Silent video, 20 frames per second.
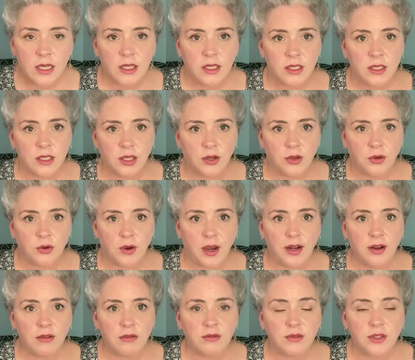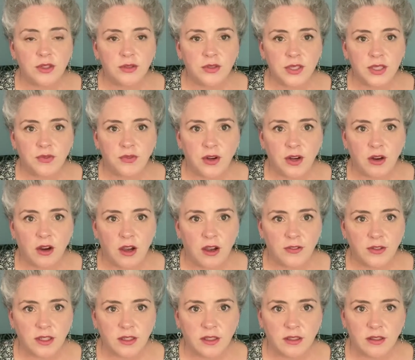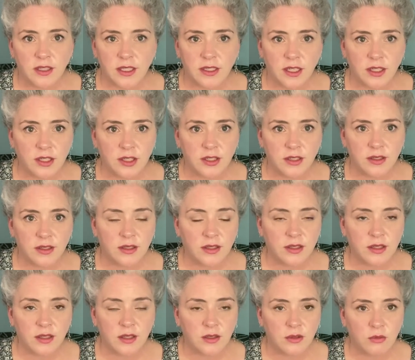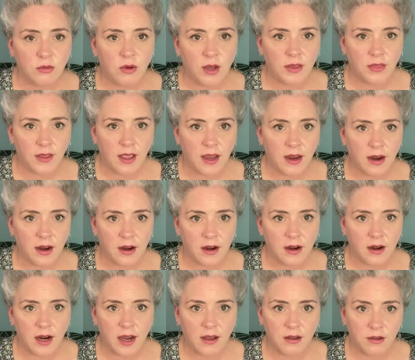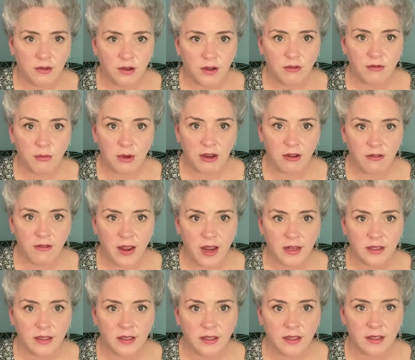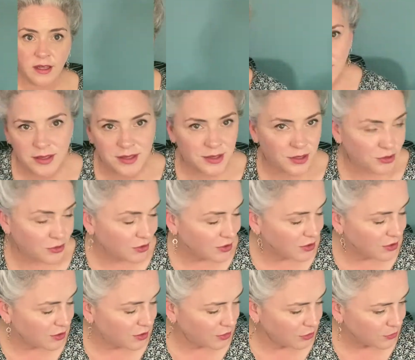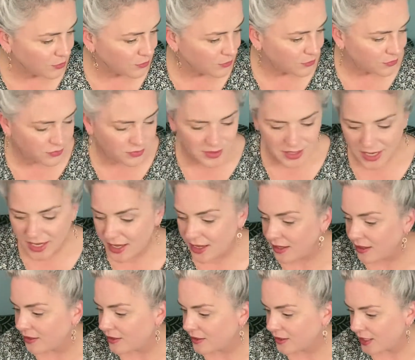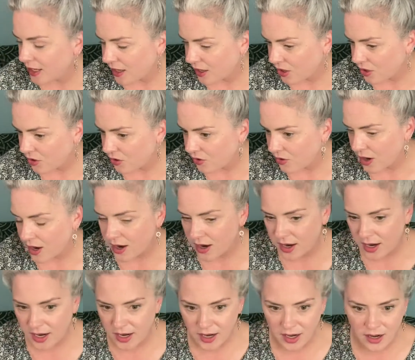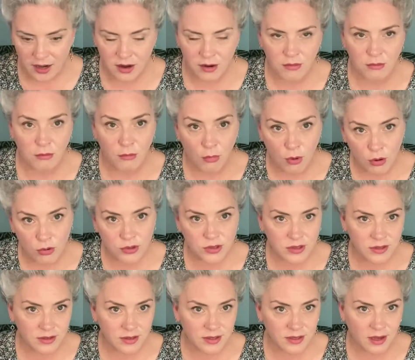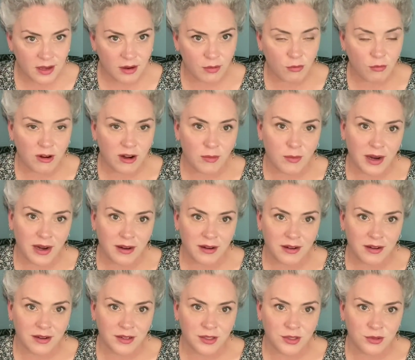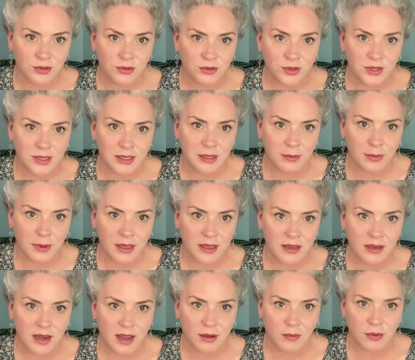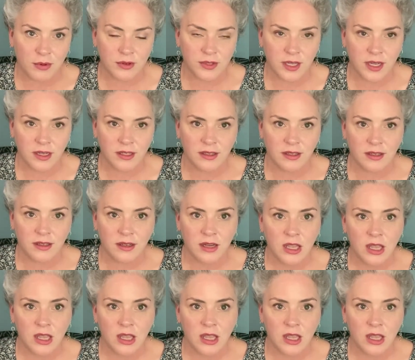So I don't do this very often unless I just want that hair out of my face. So there you go. That is how I most of the time wear my hair to sleep in and protect it.